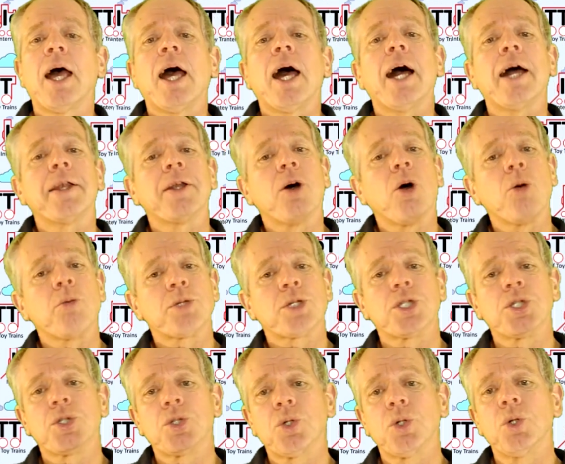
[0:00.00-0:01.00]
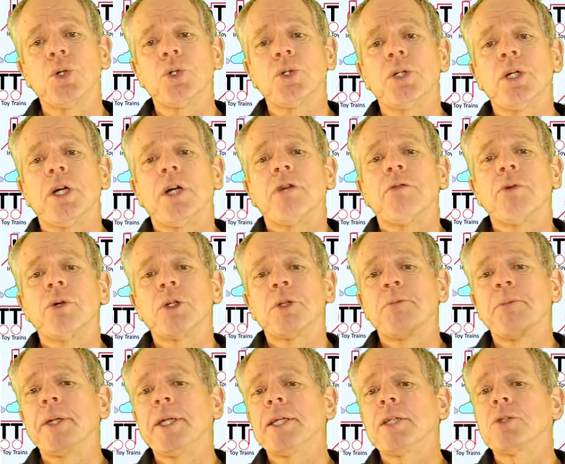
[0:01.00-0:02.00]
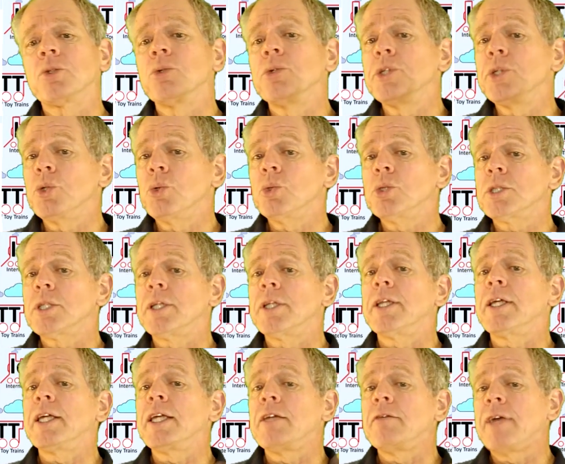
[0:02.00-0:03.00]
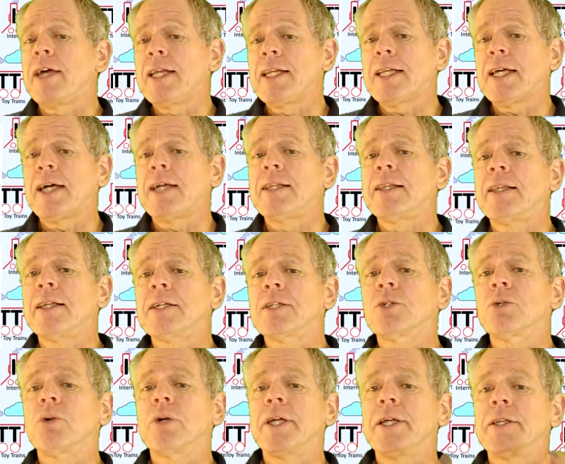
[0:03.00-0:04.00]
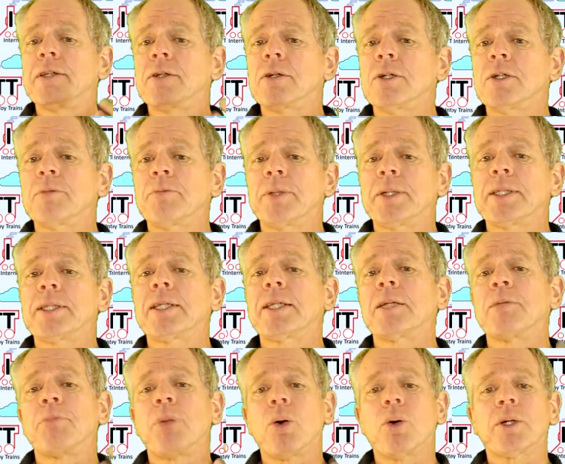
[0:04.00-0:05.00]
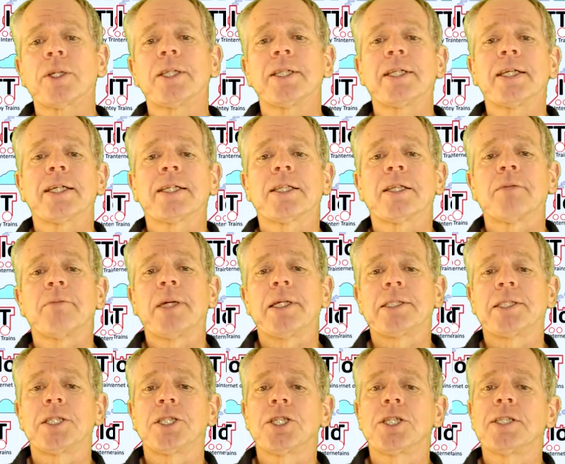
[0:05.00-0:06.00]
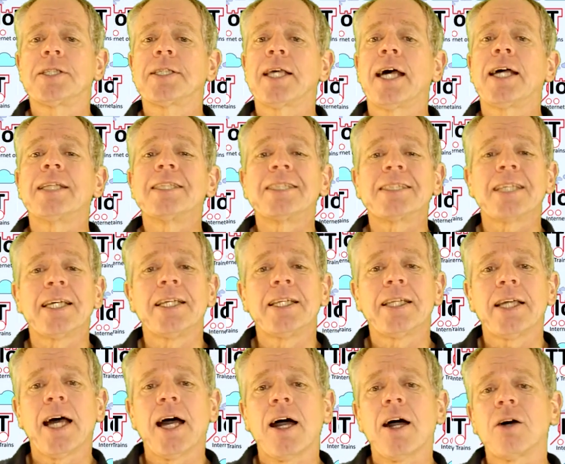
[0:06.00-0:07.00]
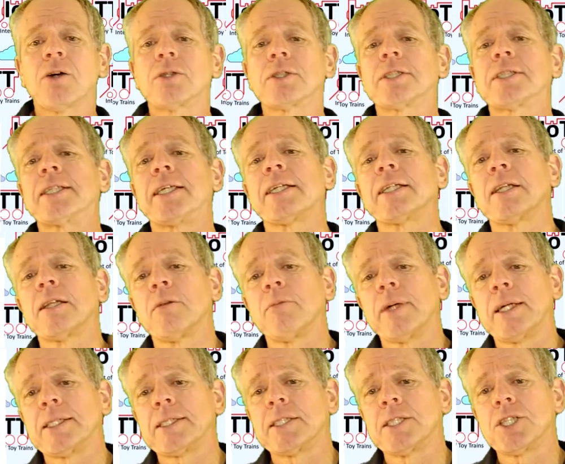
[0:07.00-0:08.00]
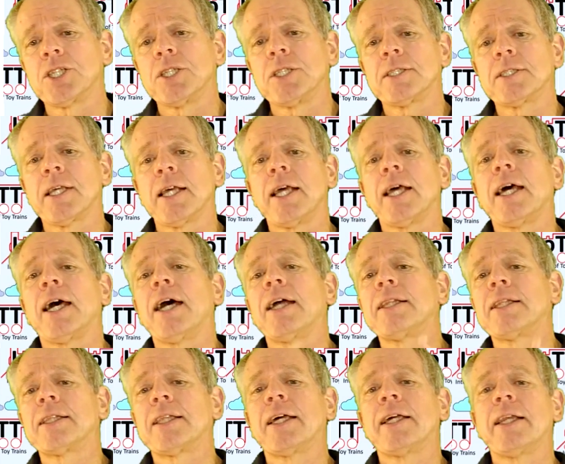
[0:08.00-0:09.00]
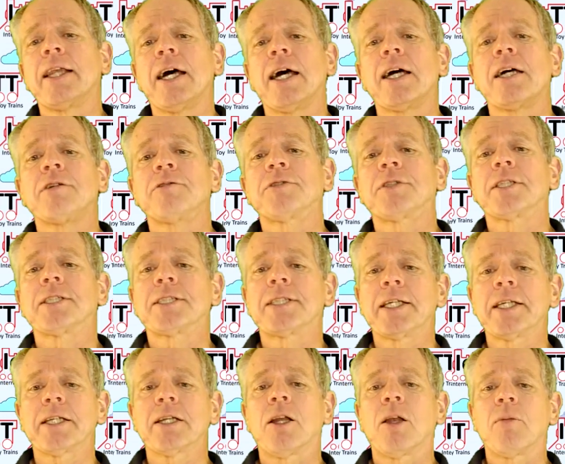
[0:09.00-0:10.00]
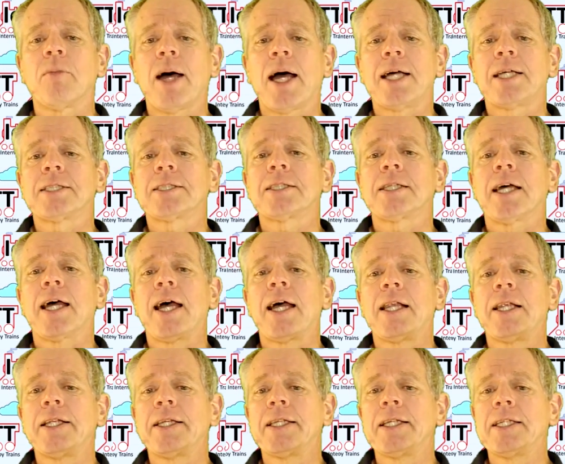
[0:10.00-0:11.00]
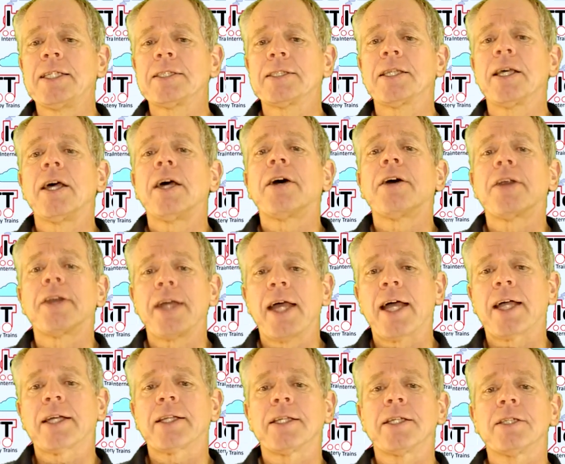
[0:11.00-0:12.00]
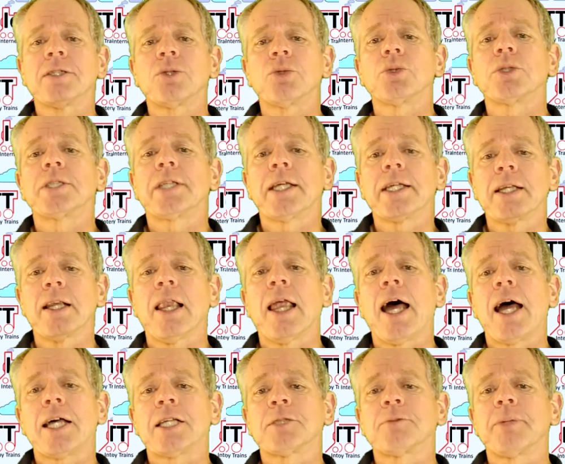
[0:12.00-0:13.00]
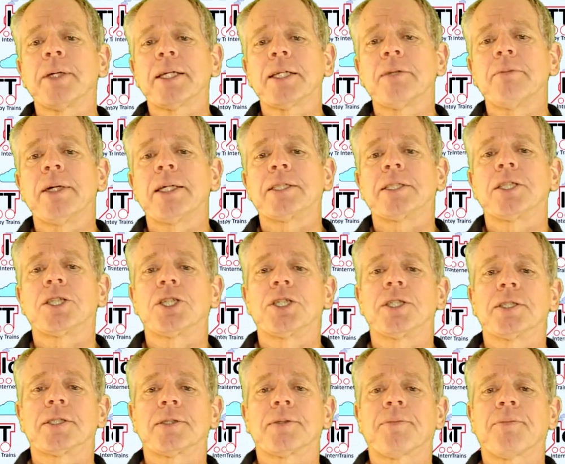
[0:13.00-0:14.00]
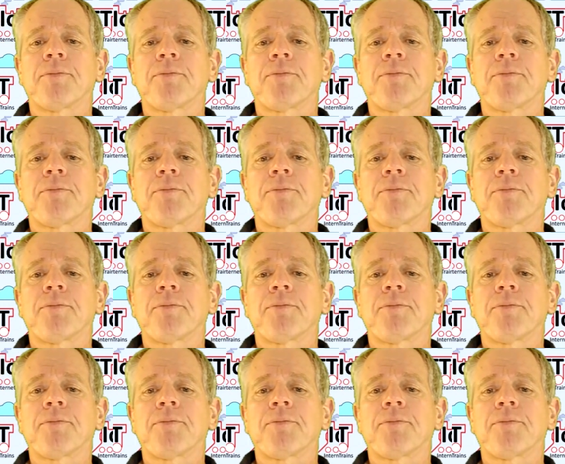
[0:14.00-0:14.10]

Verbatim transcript: And option two would be to use an event handler to interpret the block detector messages and send out signal messages, and then have the signal masked L E Ds reacting to signal aspect messages.